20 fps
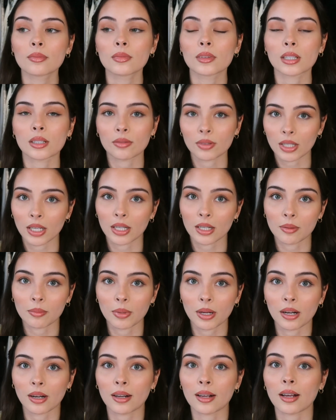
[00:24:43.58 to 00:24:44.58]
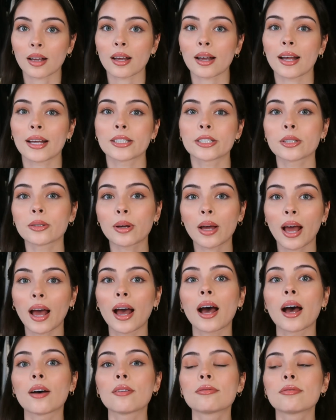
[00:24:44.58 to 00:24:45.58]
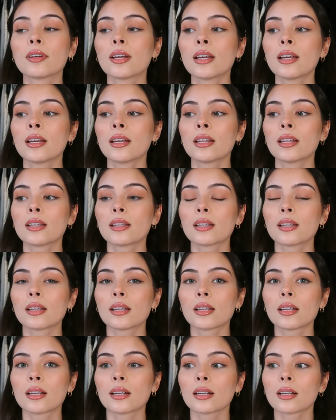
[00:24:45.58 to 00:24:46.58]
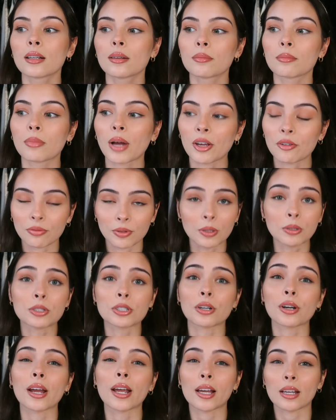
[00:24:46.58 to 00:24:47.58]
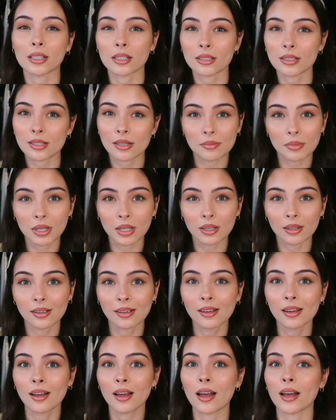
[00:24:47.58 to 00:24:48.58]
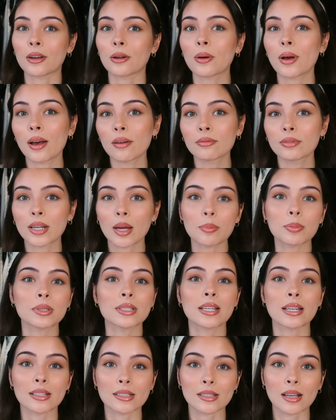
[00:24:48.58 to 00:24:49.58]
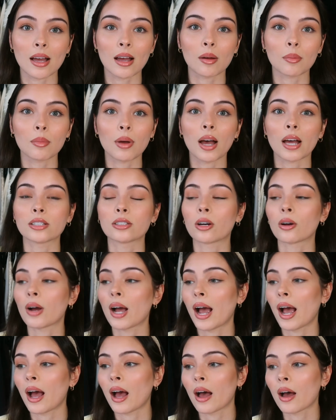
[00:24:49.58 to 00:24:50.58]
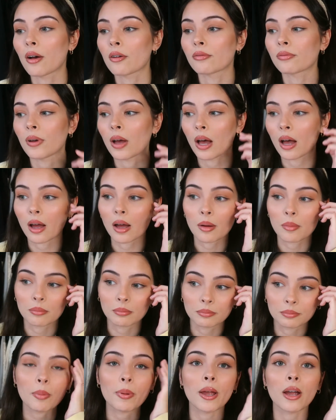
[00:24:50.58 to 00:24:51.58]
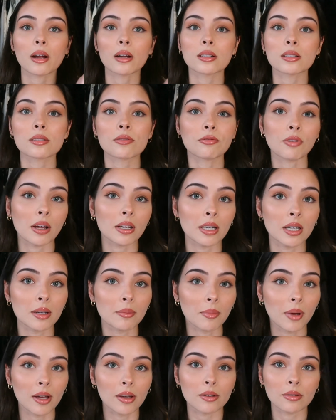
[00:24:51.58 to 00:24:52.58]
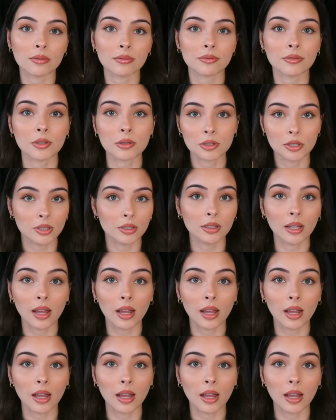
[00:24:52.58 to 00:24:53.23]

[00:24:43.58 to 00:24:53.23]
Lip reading: living in America, I don't have my future handed to me. I don't have nepotism. I don't have my parents funding my future